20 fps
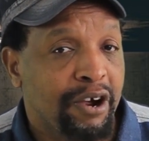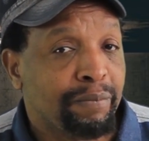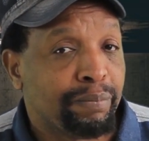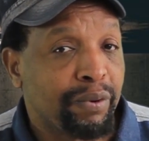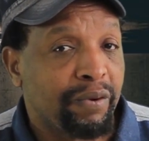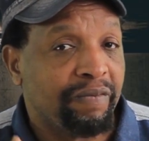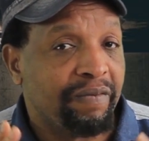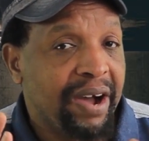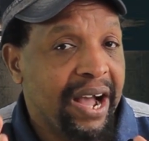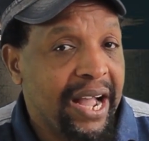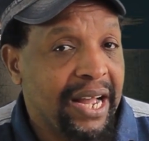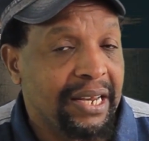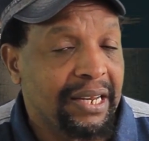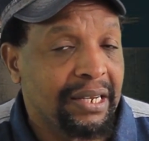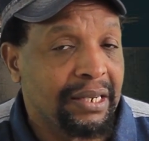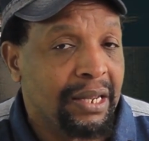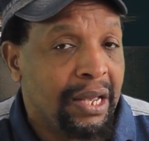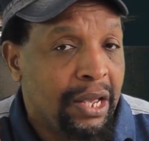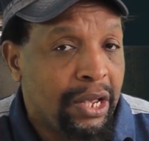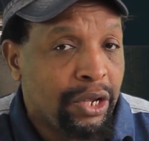
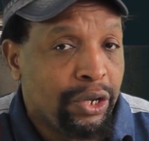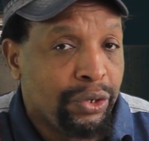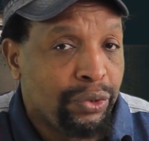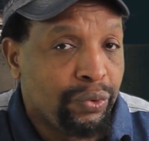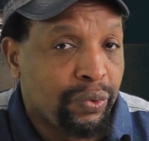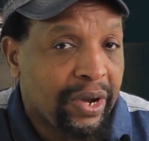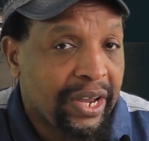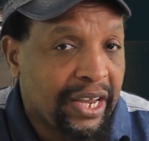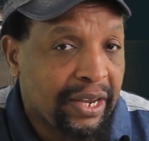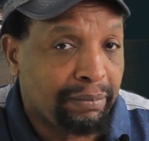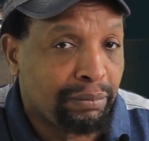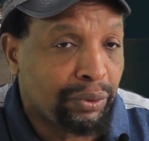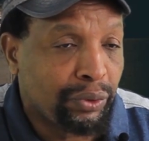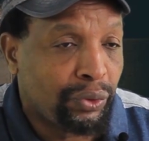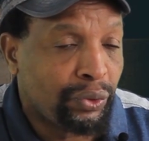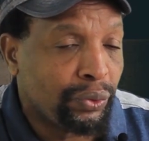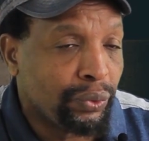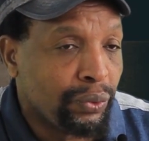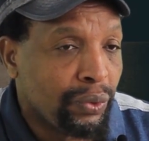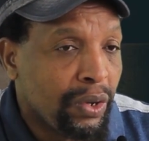provided you are able
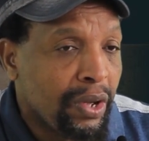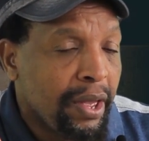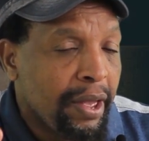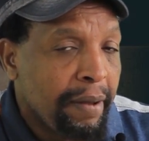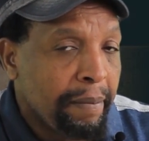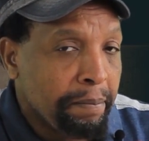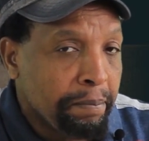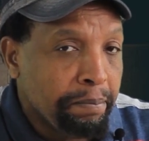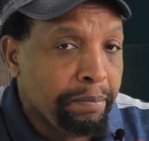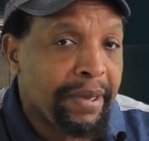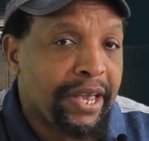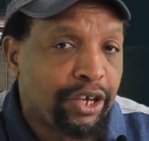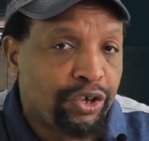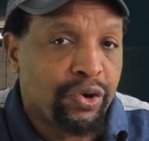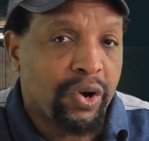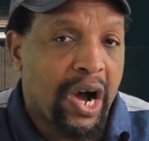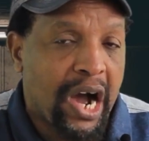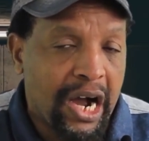to make your